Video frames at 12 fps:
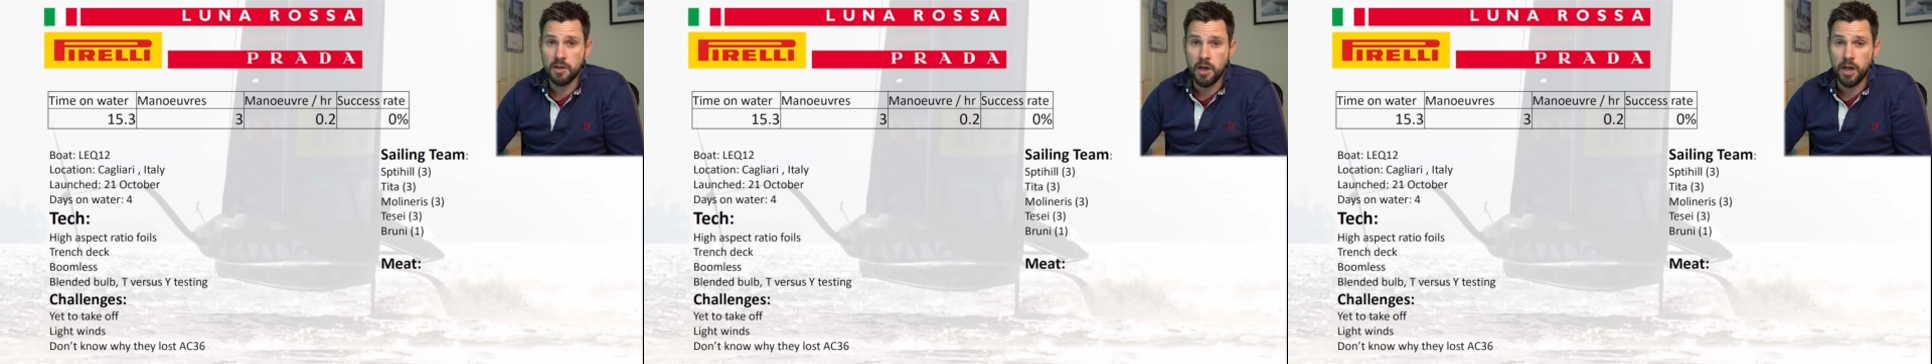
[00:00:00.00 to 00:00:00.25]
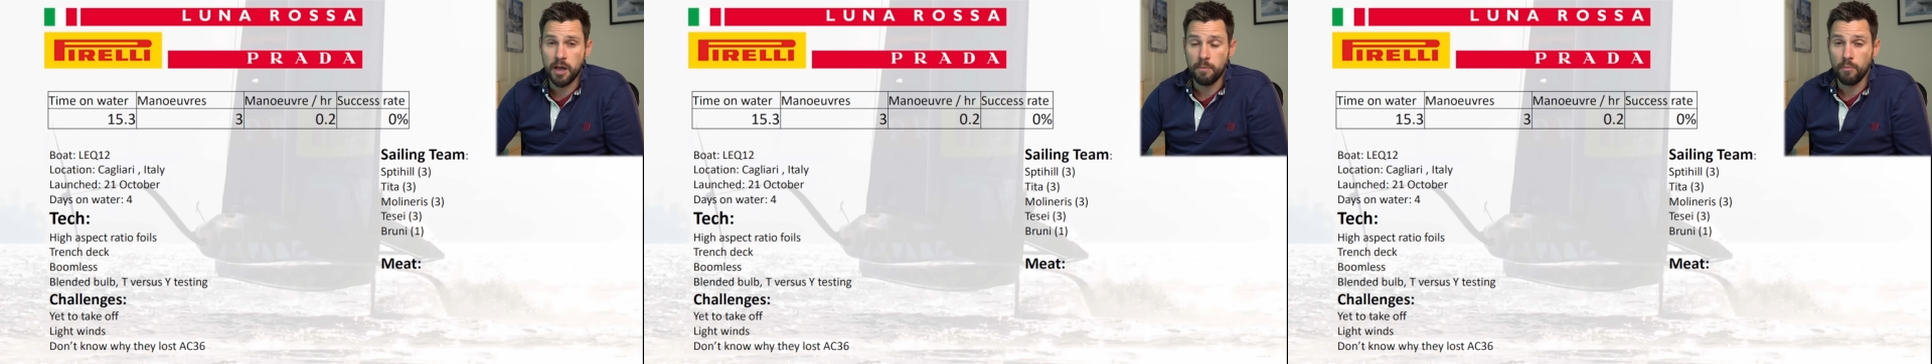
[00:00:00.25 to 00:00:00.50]

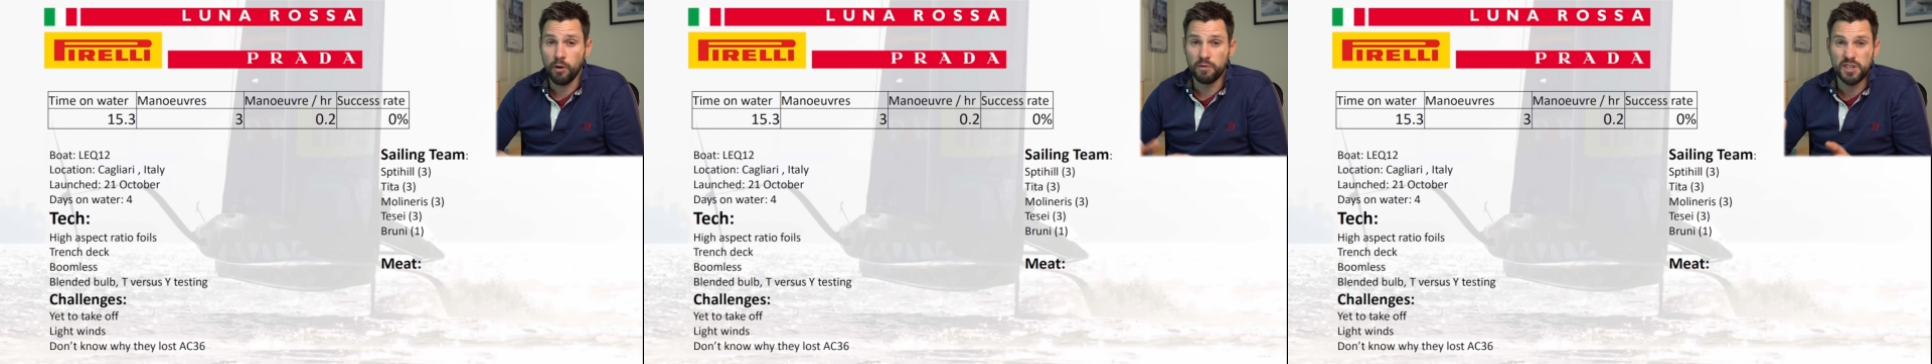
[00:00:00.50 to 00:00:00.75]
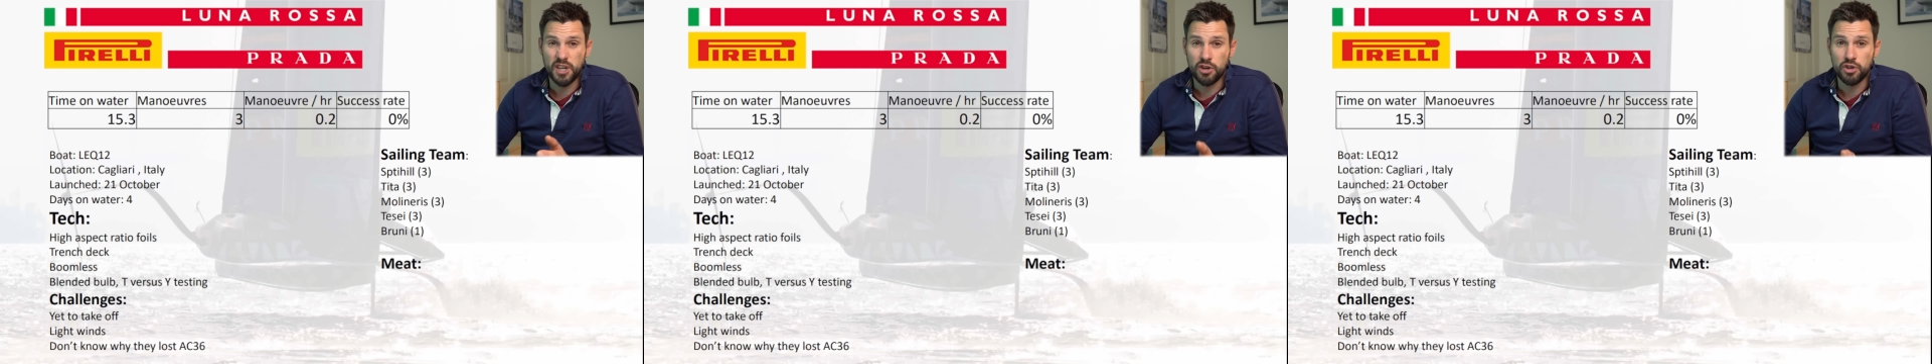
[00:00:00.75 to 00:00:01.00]

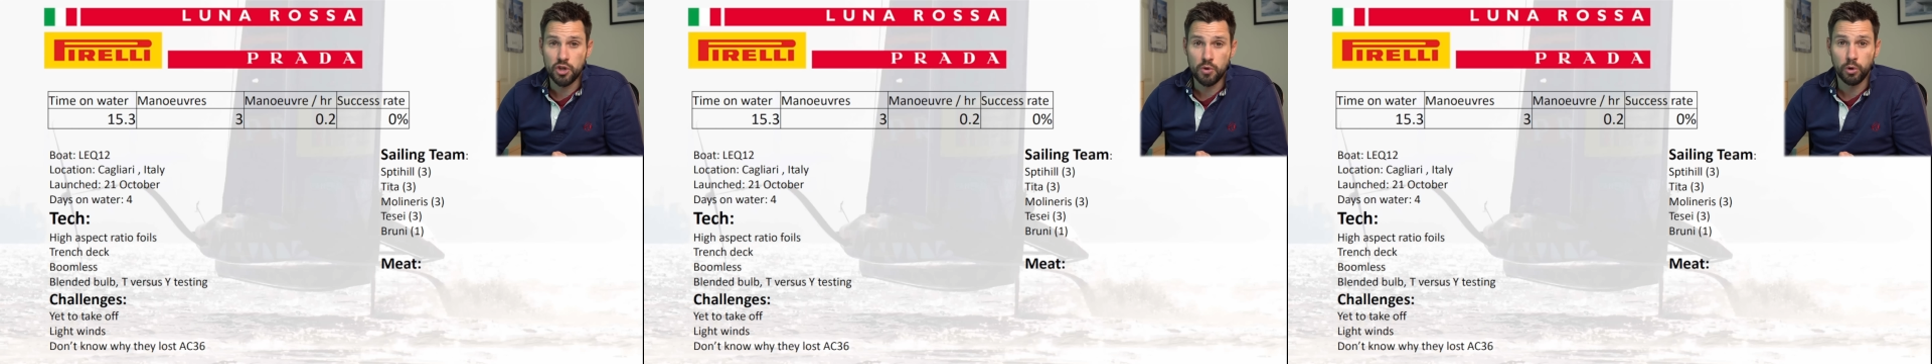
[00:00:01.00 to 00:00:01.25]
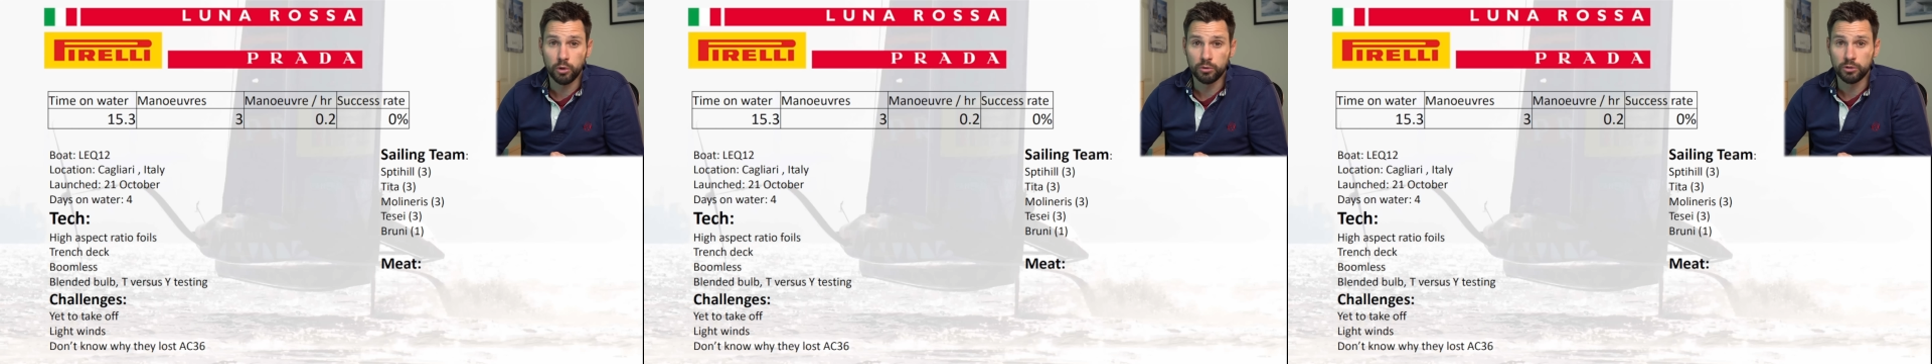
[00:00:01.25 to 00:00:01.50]
obviously a new
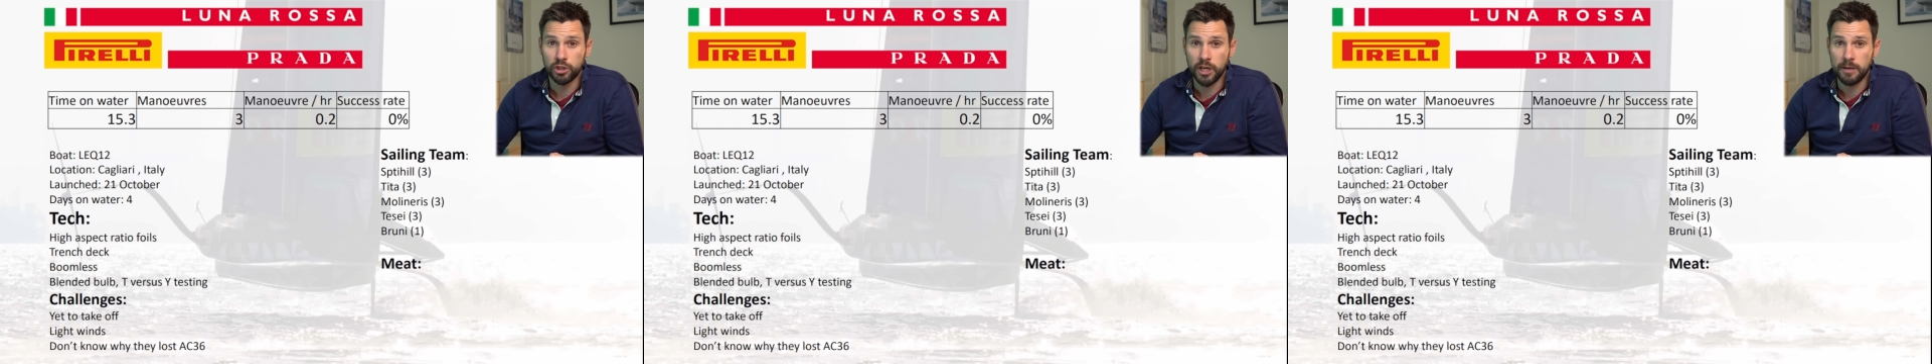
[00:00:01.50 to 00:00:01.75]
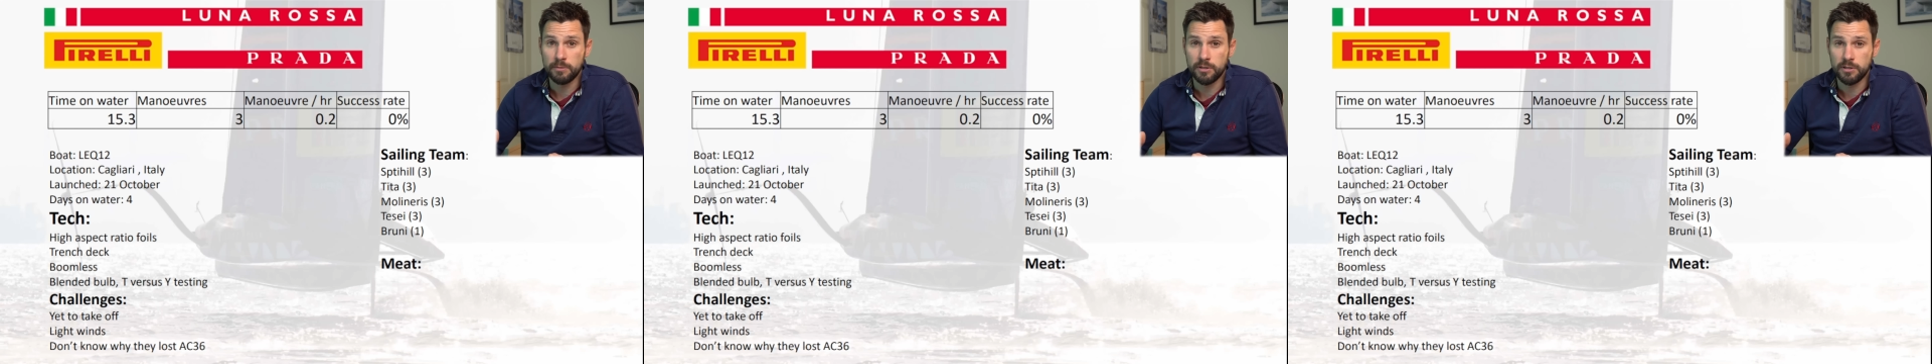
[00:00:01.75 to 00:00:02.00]
hull
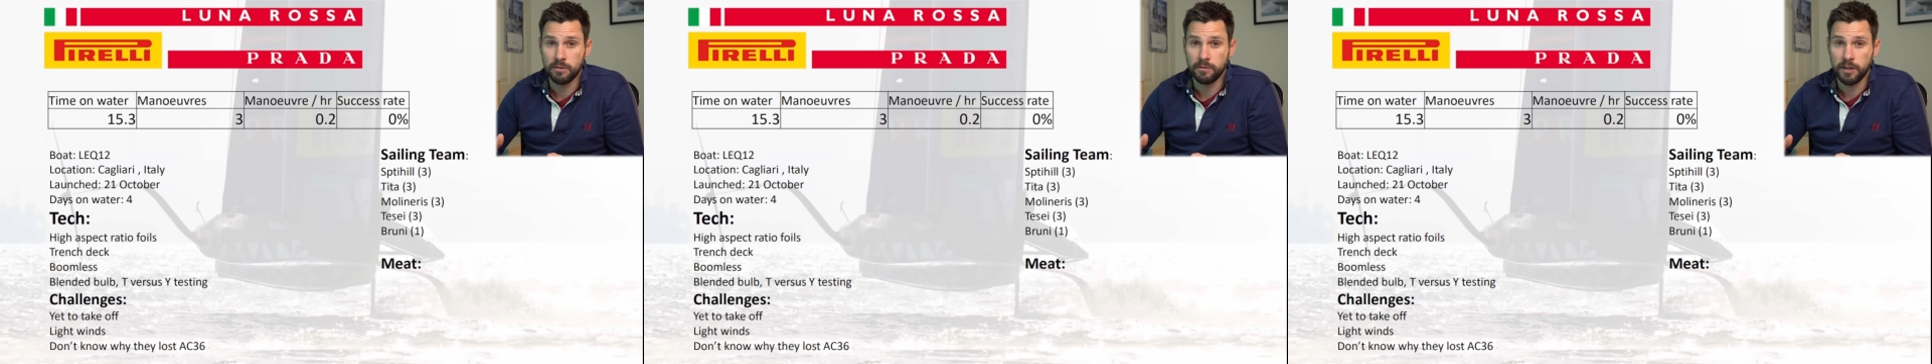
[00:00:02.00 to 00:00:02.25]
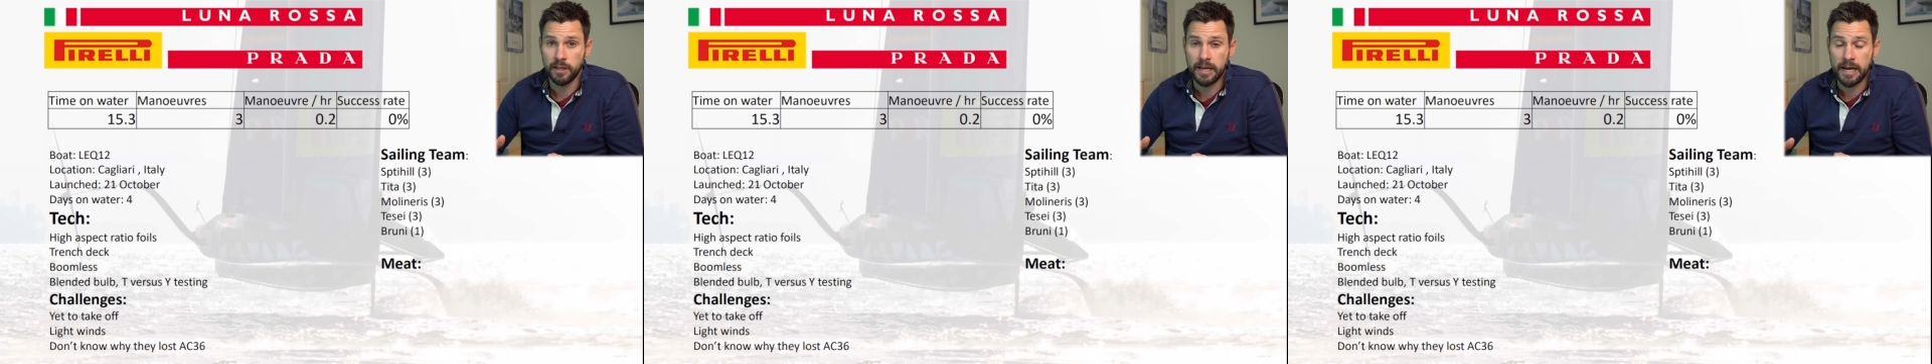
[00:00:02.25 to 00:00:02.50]
shapes and stuff
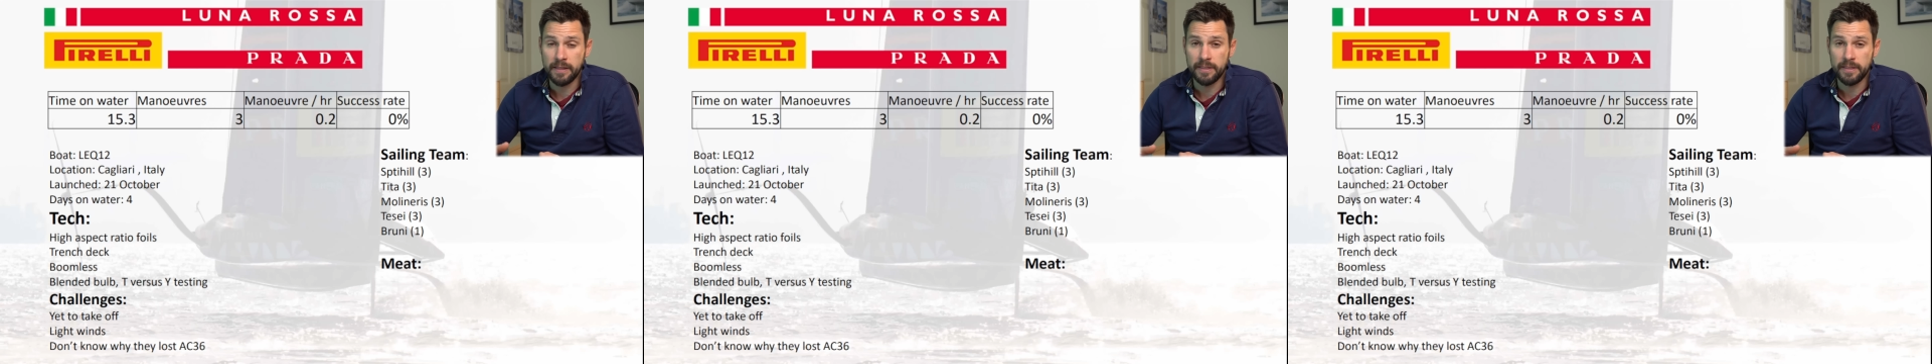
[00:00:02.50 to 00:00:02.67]
like that.